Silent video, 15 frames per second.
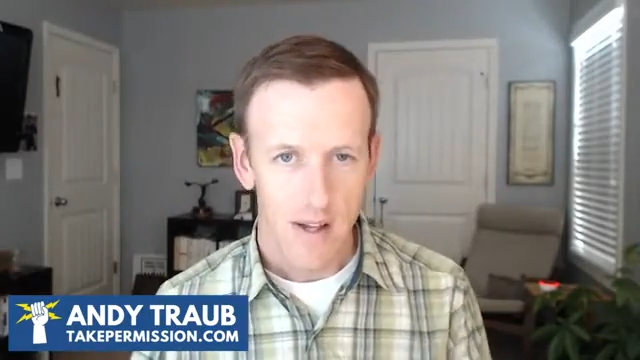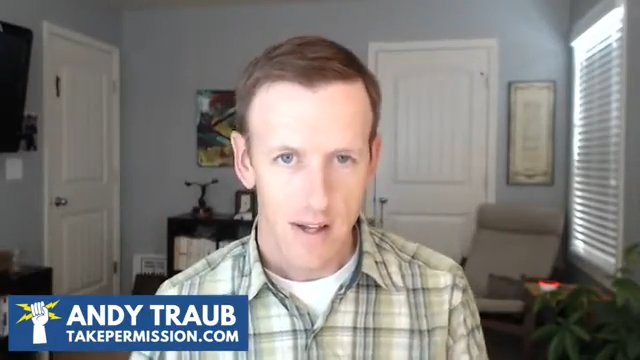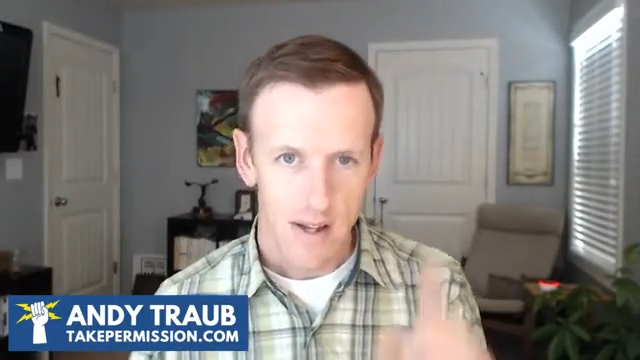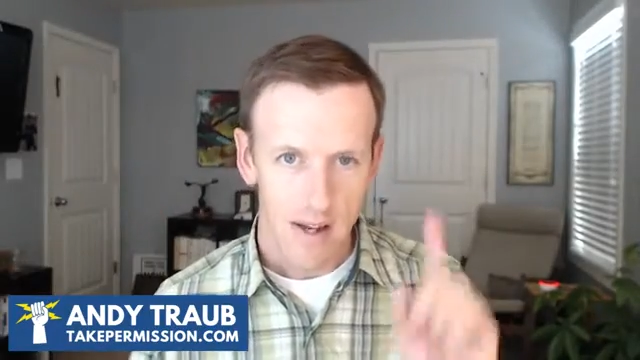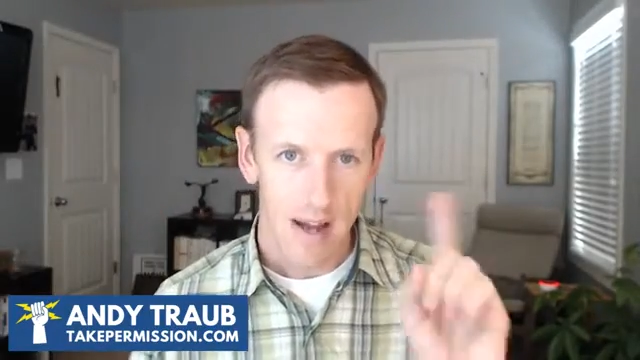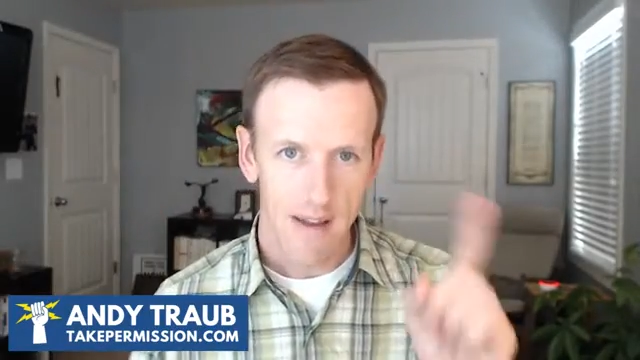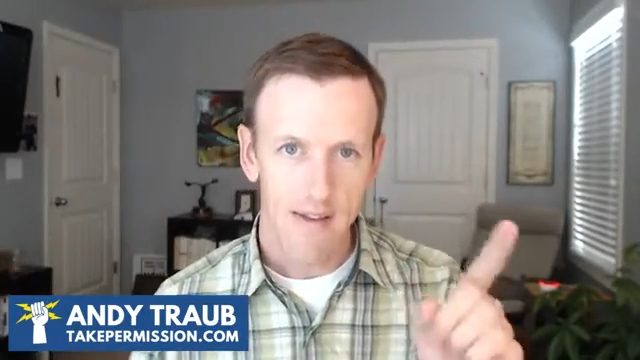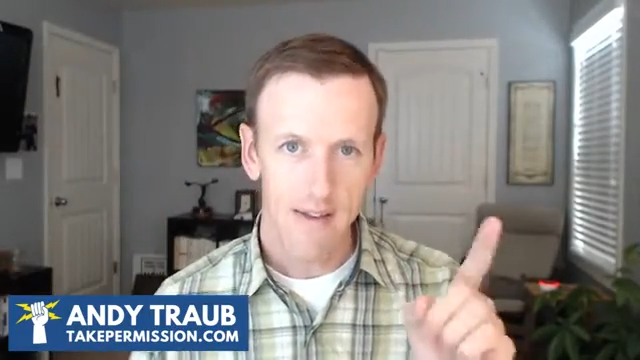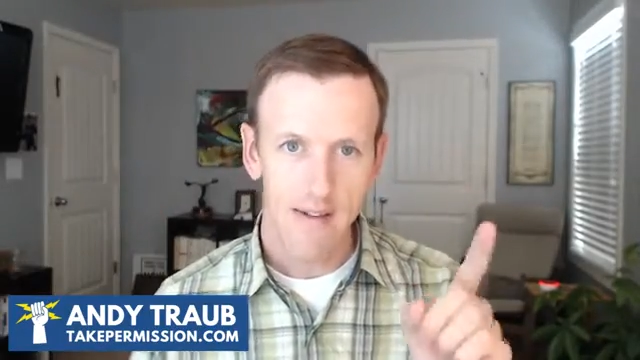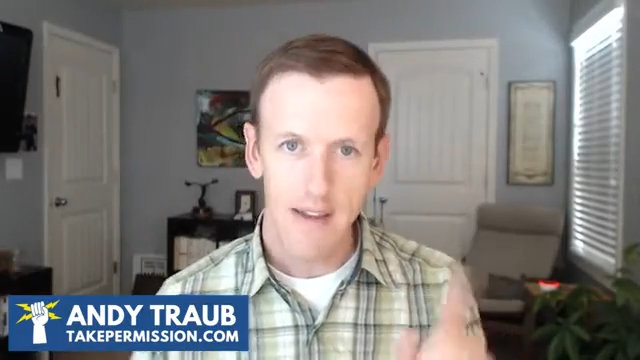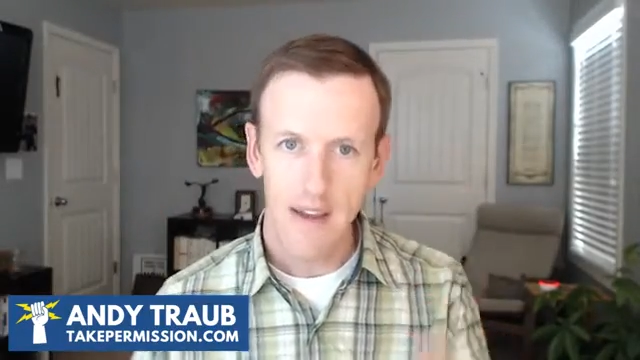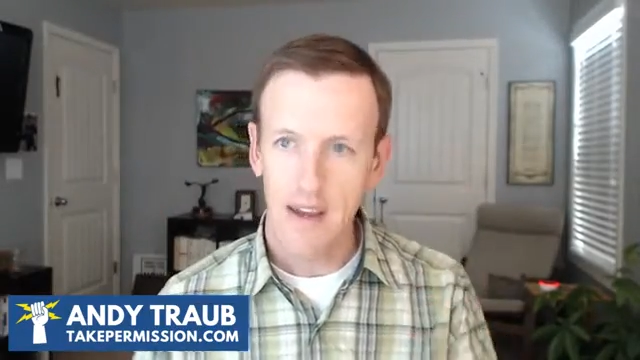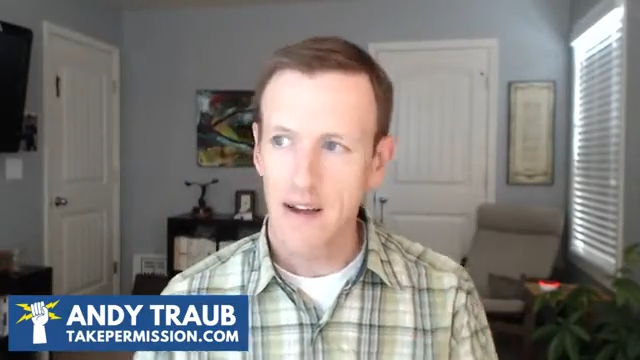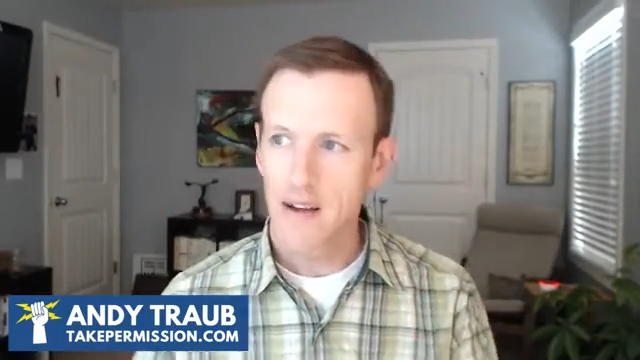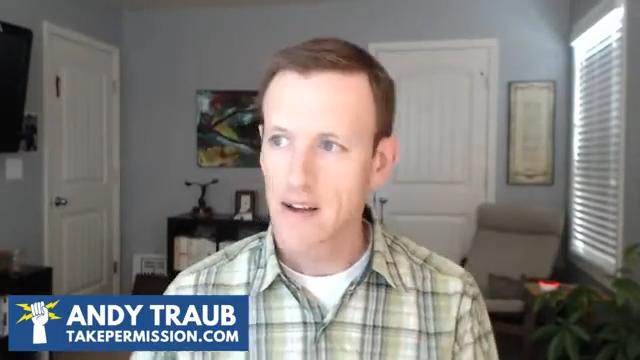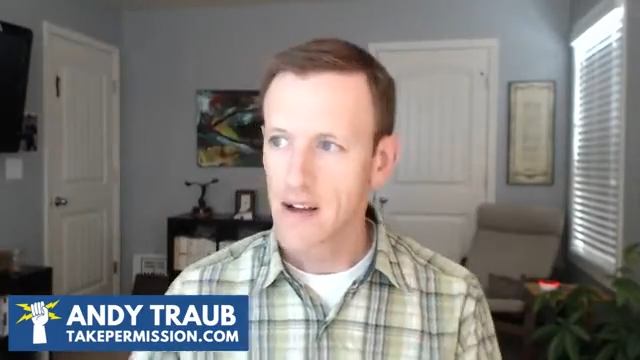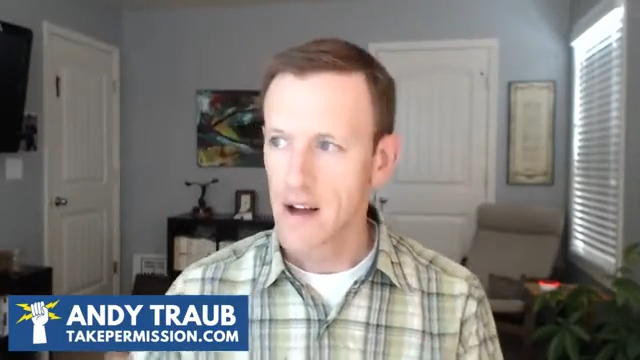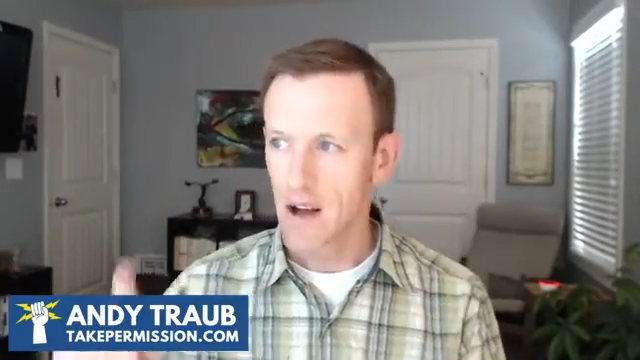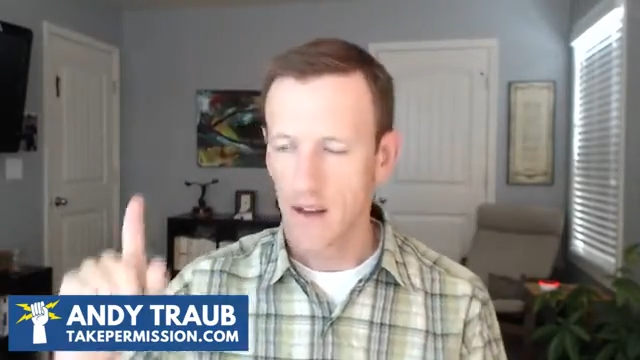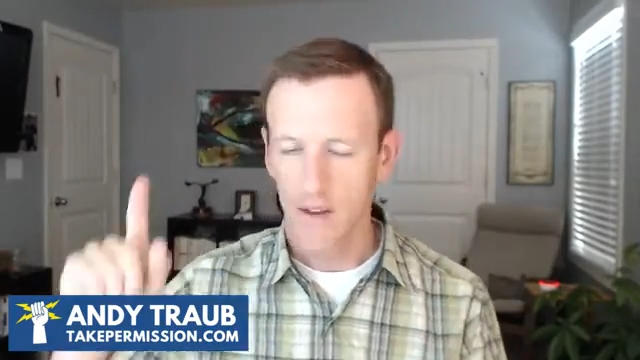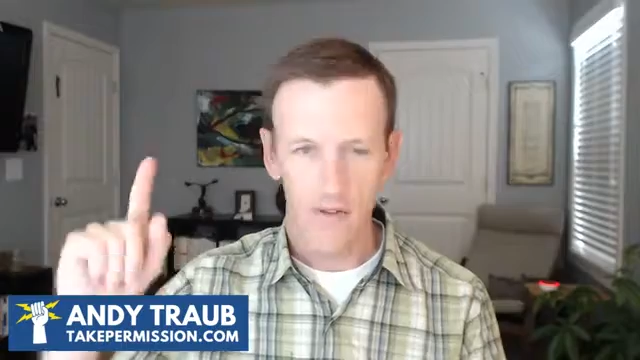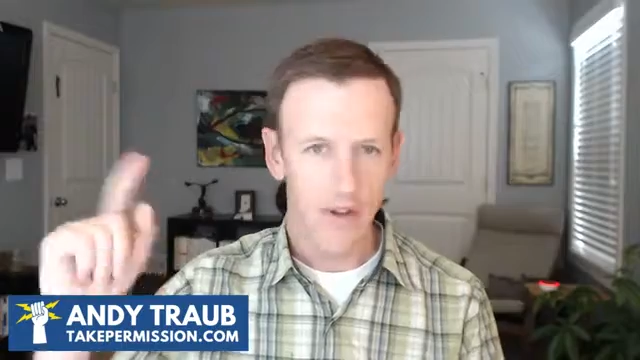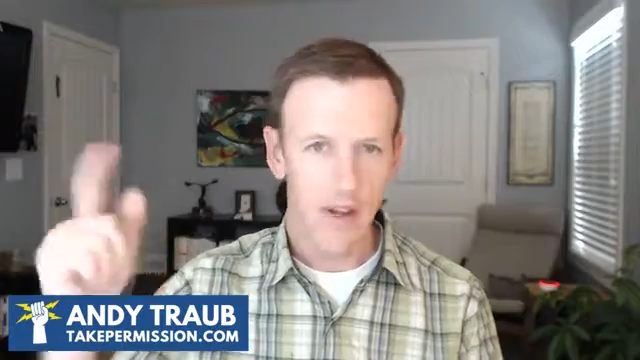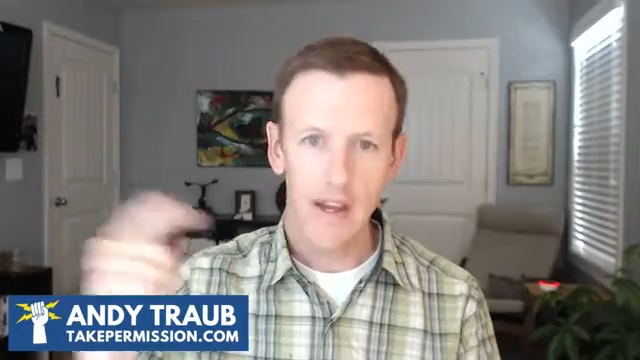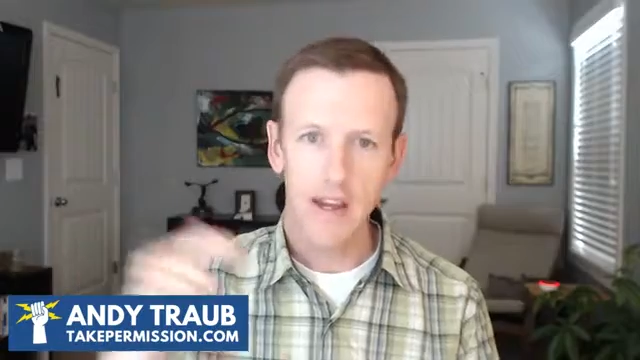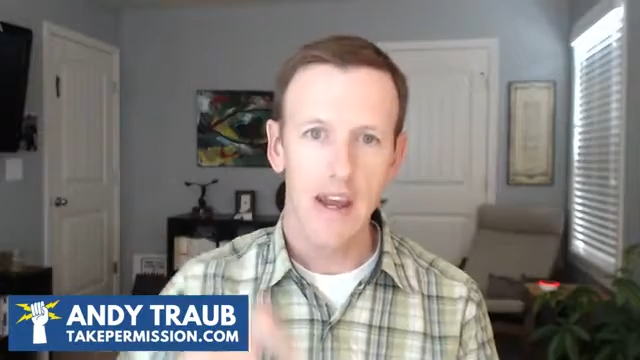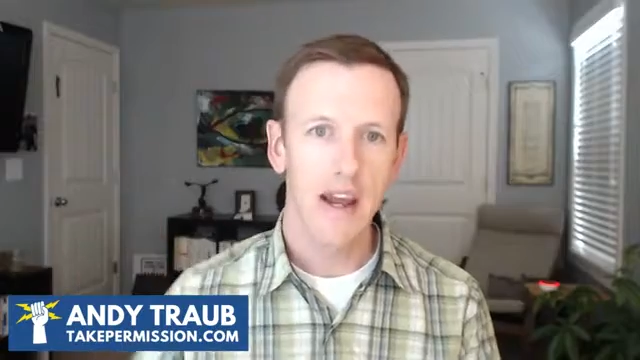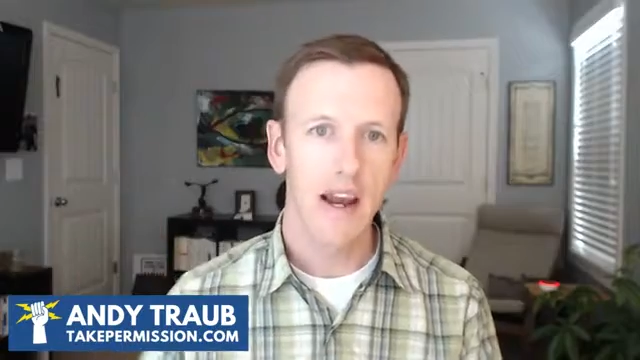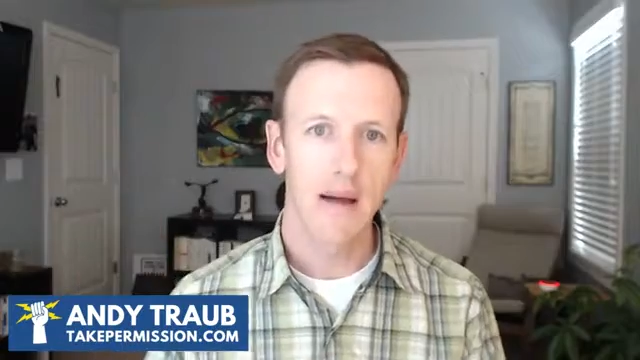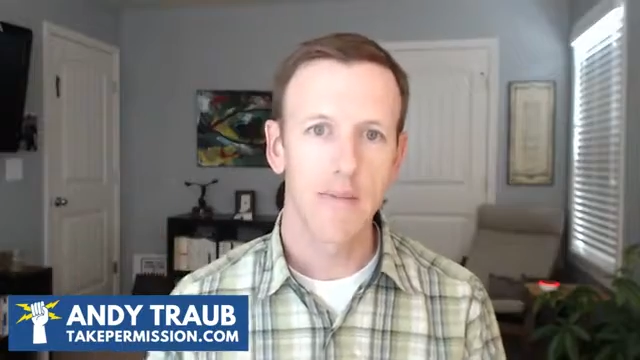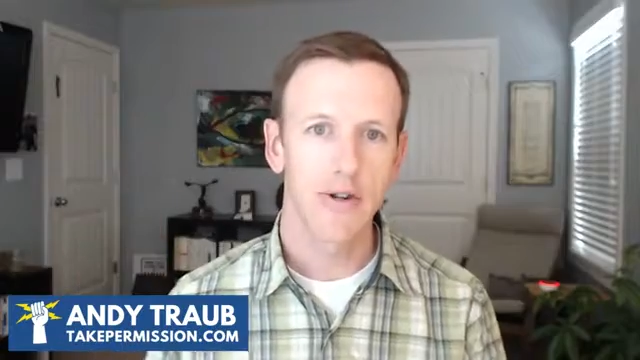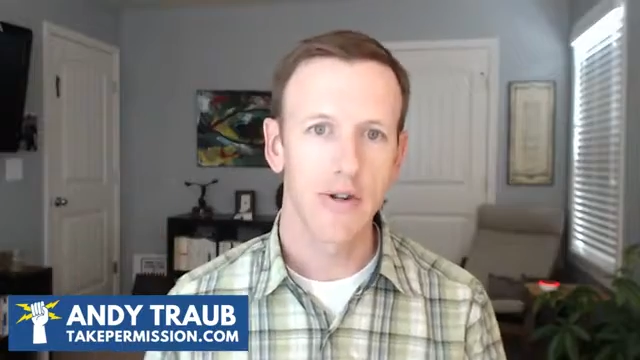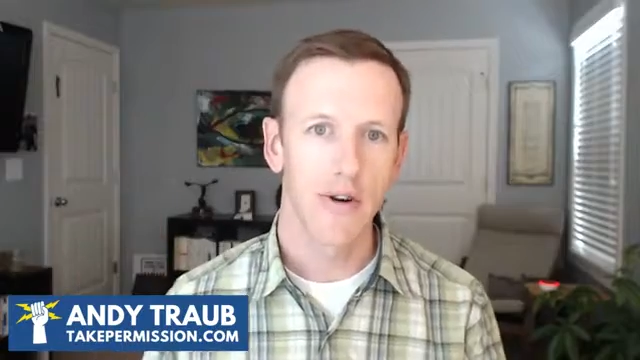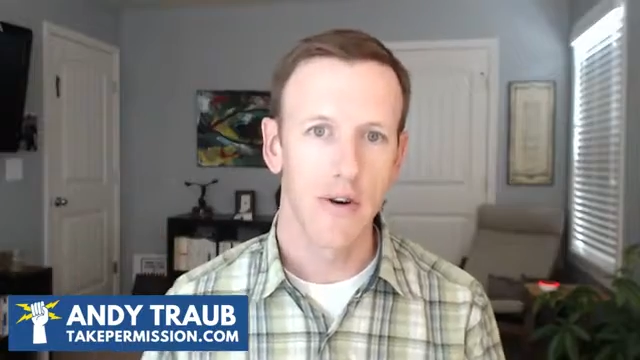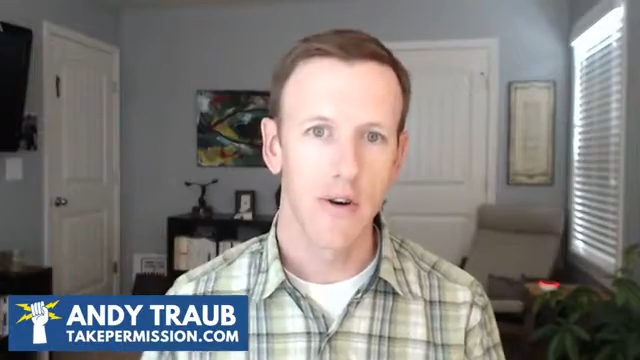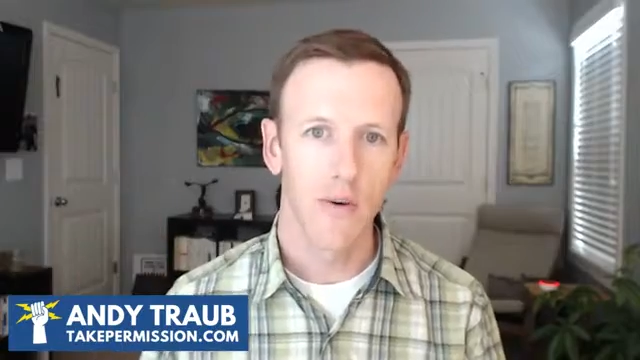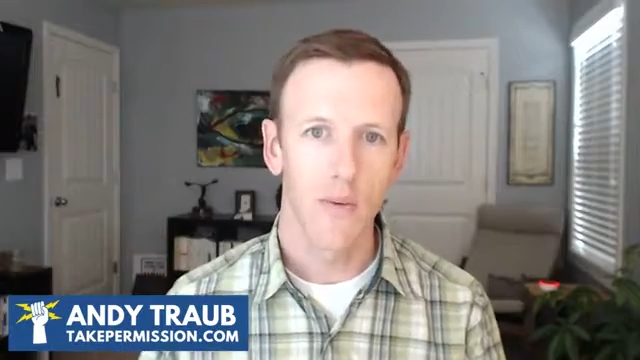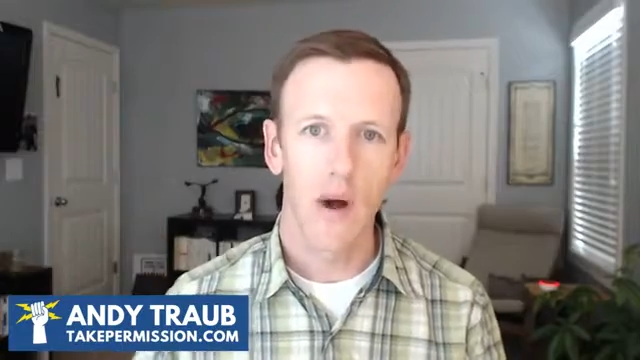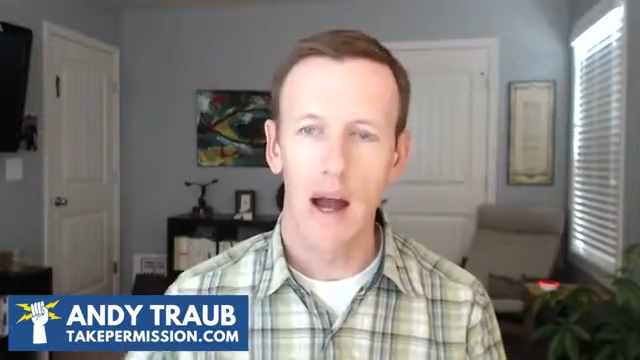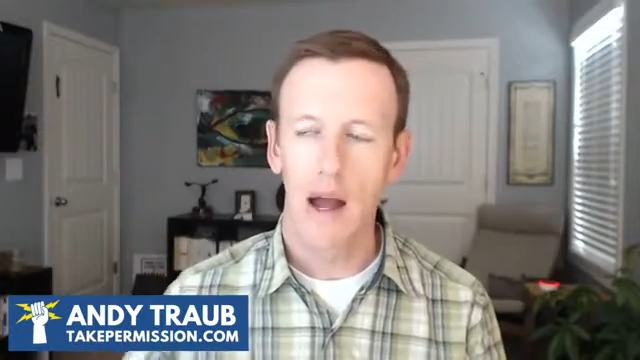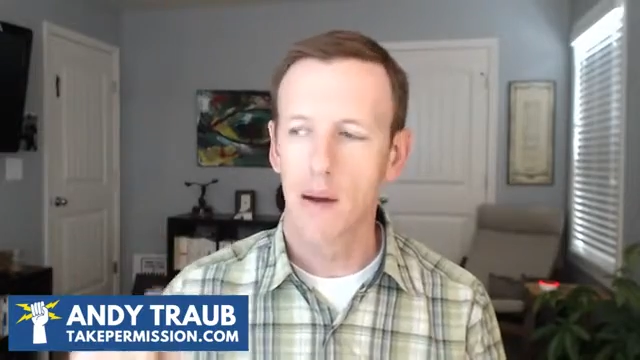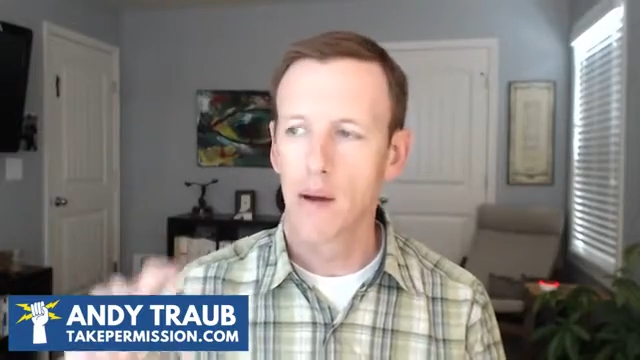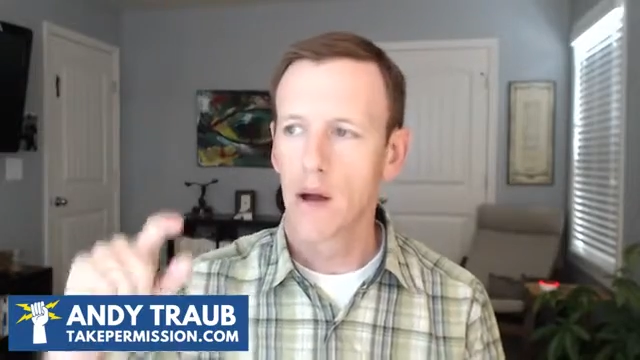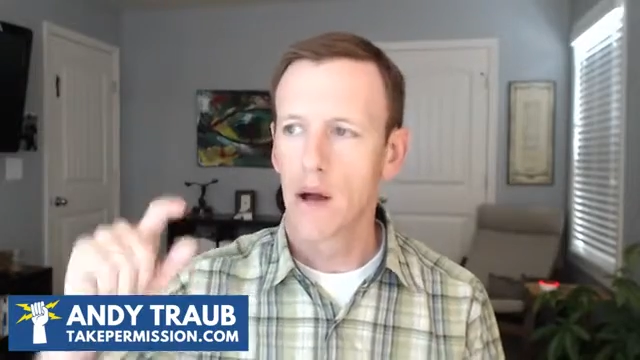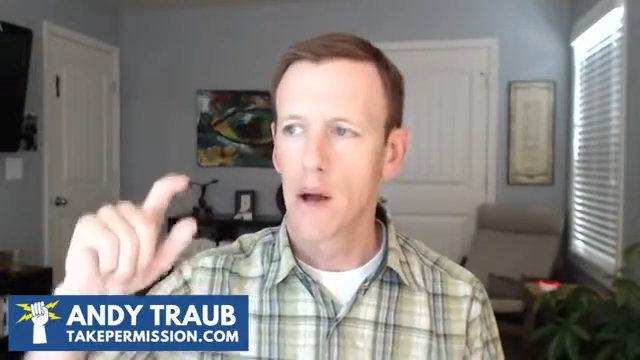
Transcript: Nice to see you. I'll see you again, I'm sure. Why?